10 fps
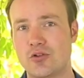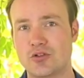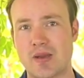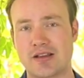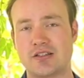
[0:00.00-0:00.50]

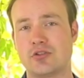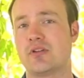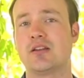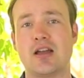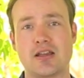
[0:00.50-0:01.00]
used
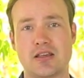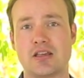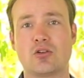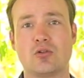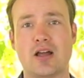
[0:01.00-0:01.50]
bacteria like
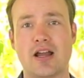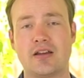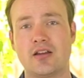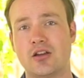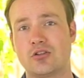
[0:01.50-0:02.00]
E.
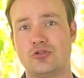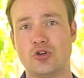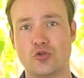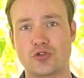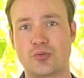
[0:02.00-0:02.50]
coli
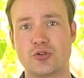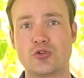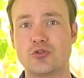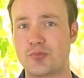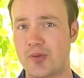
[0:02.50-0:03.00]
don't
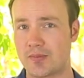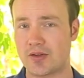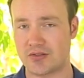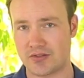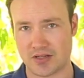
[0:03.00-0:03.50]
produce
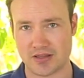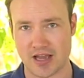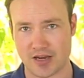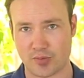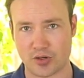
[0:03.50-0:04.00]
pigments in
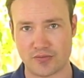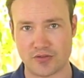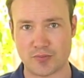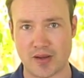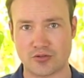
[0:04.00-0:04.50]
that part
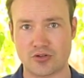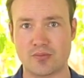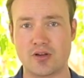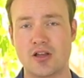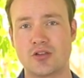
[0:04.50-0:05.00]
of the
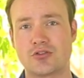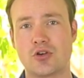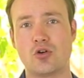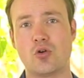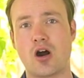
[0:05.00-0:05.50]
spectrum,
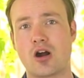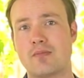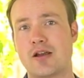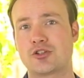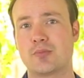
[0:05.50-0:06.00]
so
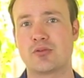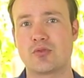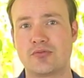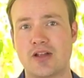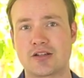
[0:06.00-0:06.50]
our measurement
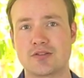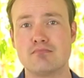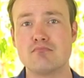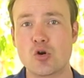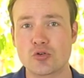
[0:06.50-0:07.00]
reflects
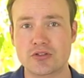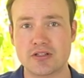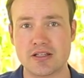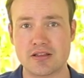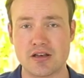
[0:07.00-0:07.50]

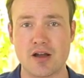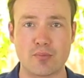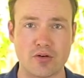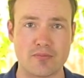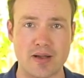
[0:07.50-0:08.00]
mostly the
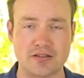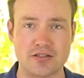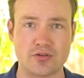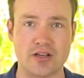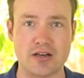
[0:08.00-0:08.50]
number of
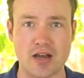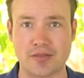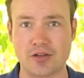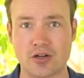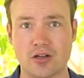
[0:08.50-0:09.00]
bacteria,
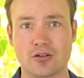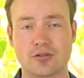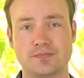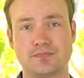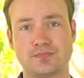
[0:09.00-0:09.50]
not their color.